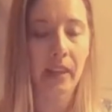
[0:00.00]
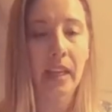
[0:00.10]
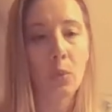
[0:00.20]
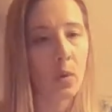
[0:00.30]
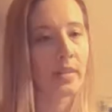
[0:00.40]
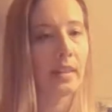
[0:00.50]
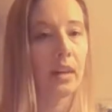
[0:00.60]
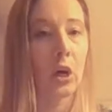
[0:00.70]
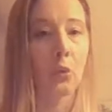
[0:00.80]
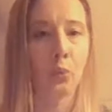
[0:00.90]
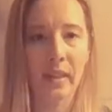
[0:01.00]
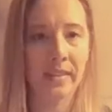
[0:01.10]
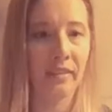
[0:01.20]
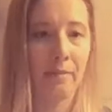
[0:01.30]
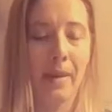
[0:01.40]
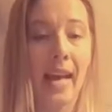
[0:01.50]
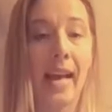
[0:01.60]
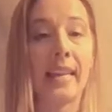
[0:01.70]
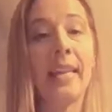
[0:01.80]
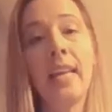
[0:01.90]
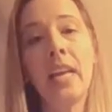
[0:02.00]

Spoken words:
Like he wasn't an aggressive man.